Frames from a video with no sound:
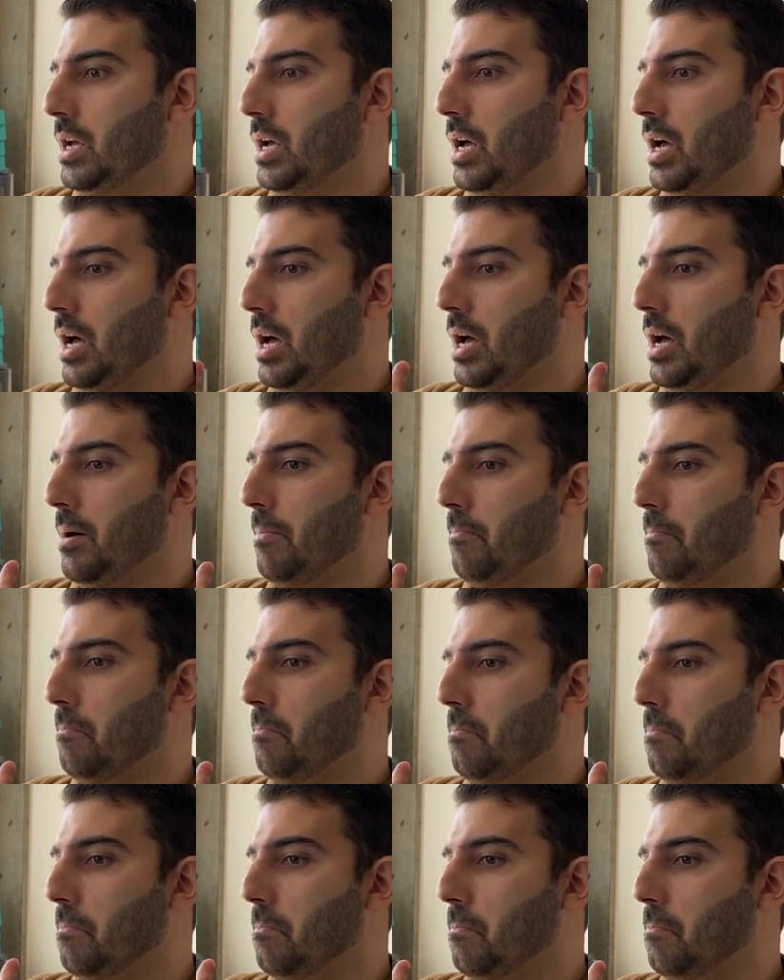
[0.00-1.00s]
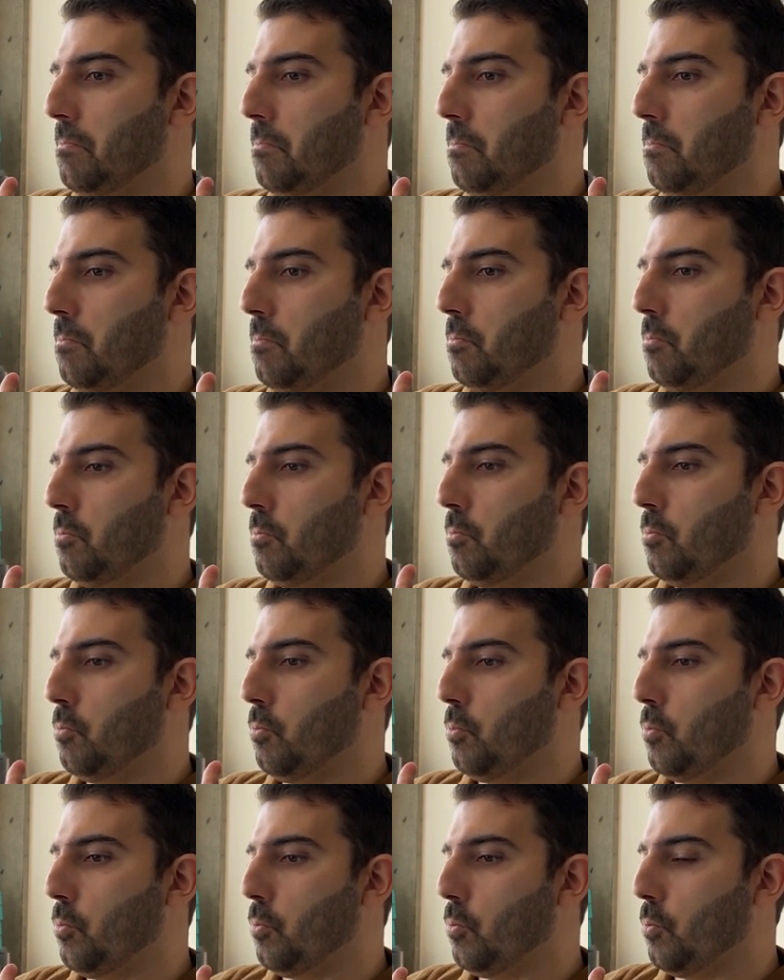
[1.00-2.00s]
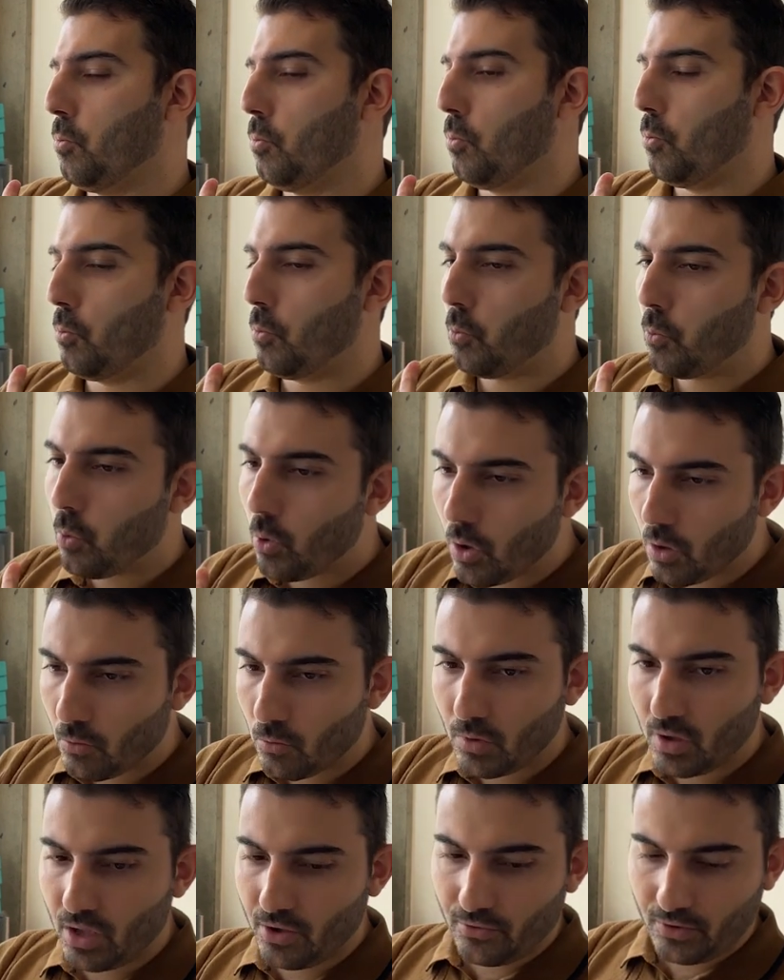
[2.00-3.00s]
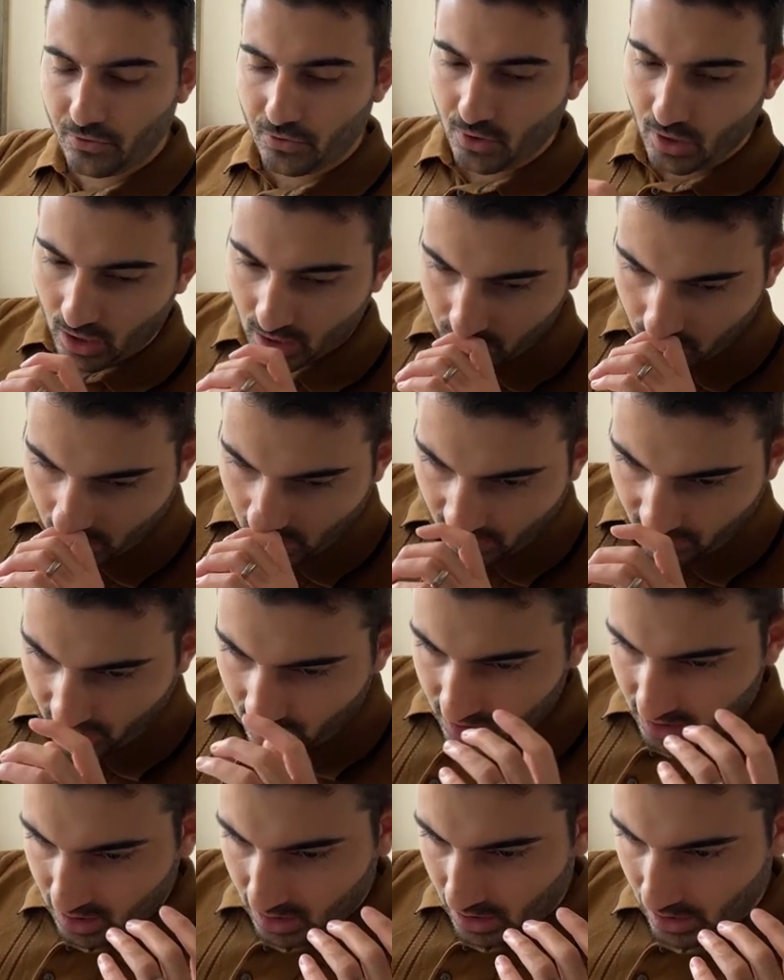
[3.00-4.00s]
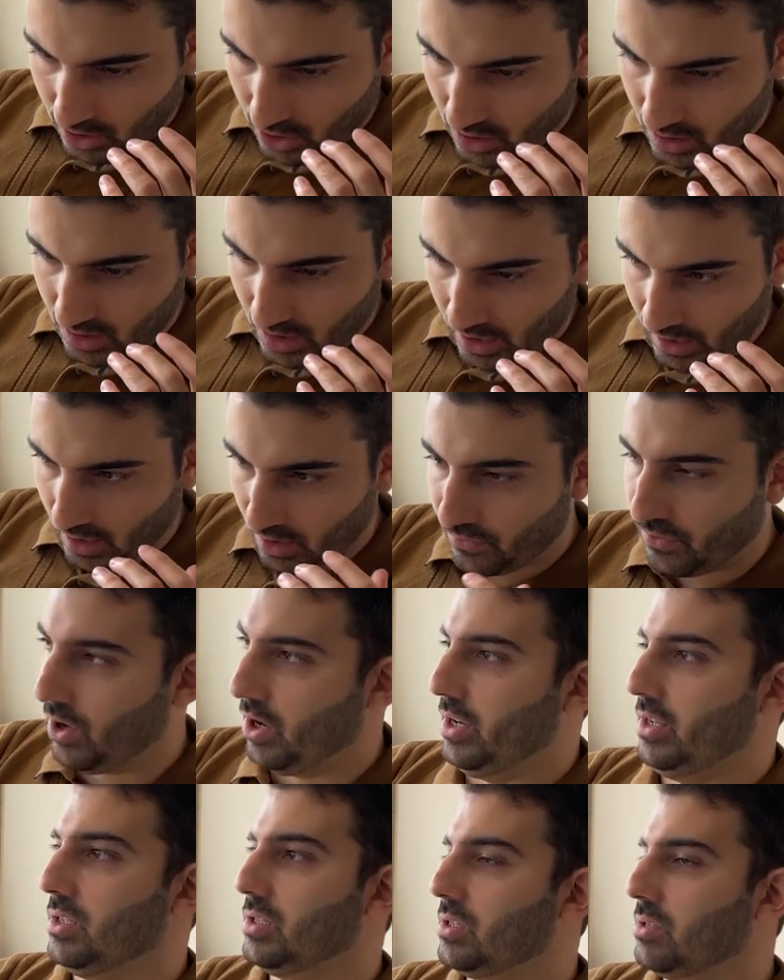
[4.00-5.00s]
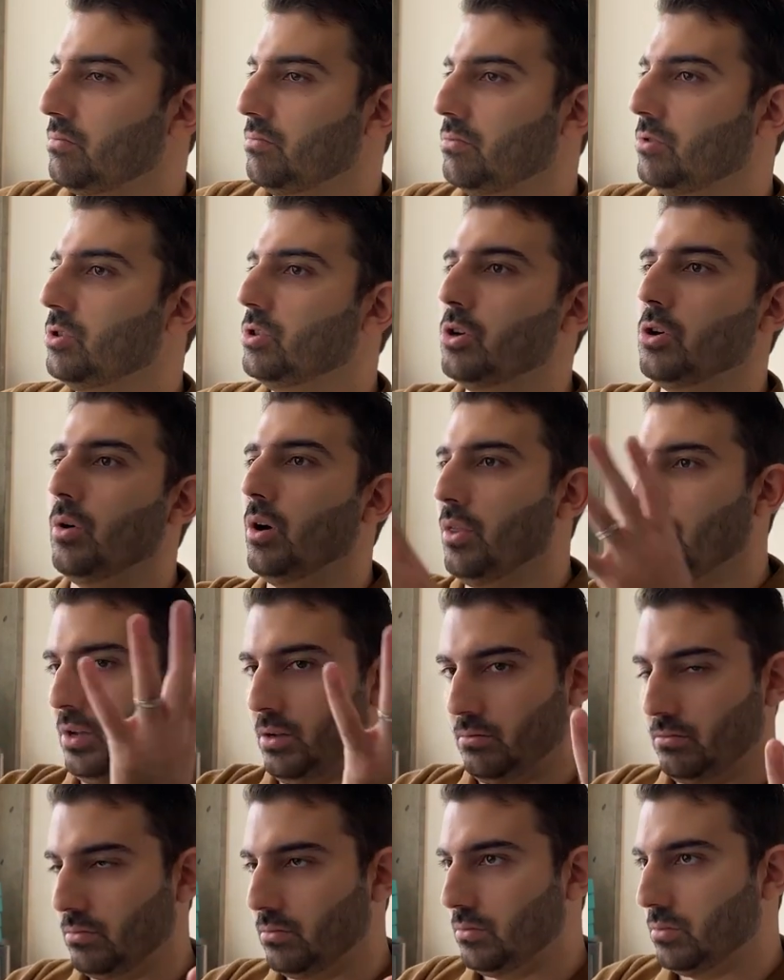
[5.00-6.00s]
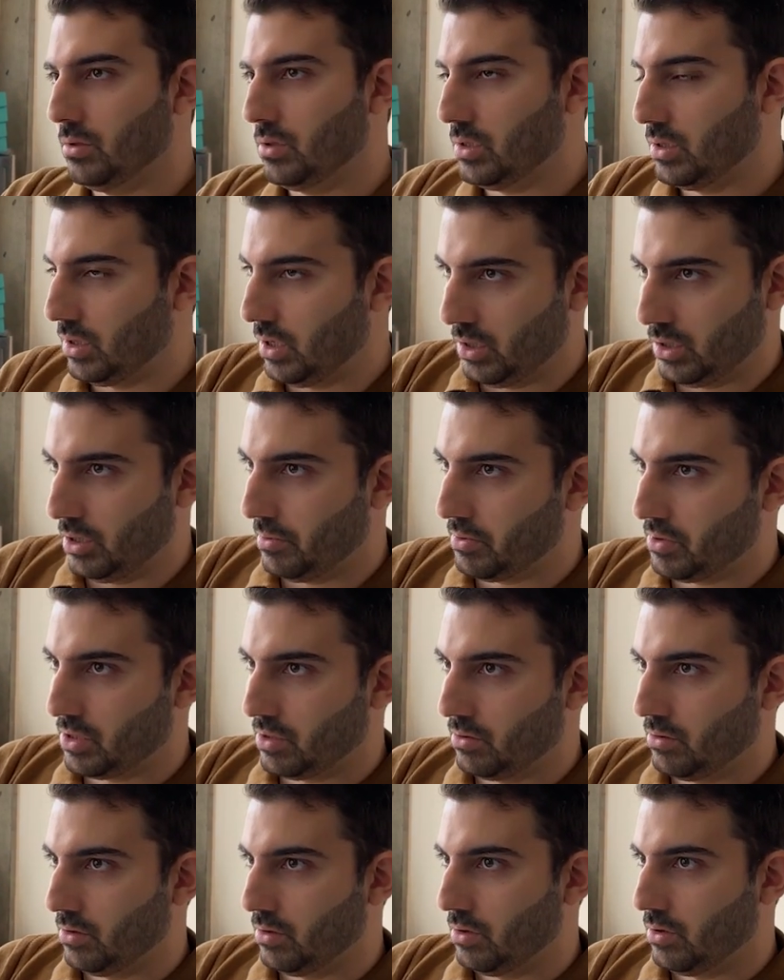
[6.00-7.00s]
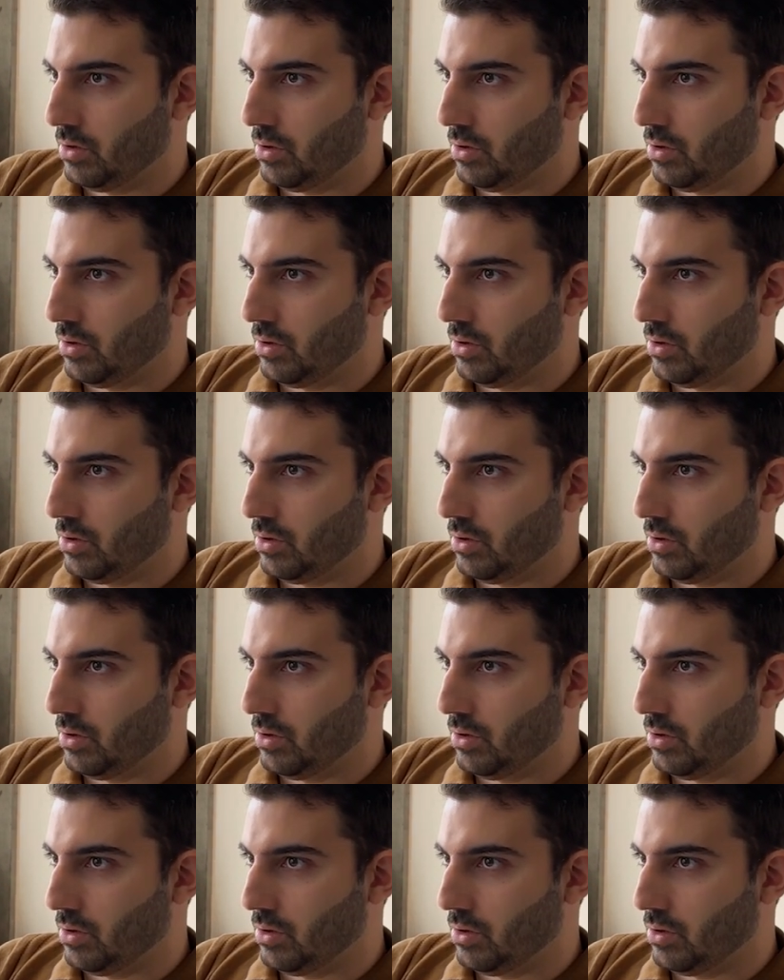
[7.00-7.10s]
If you guys would give us, let's just say, an advice to other startups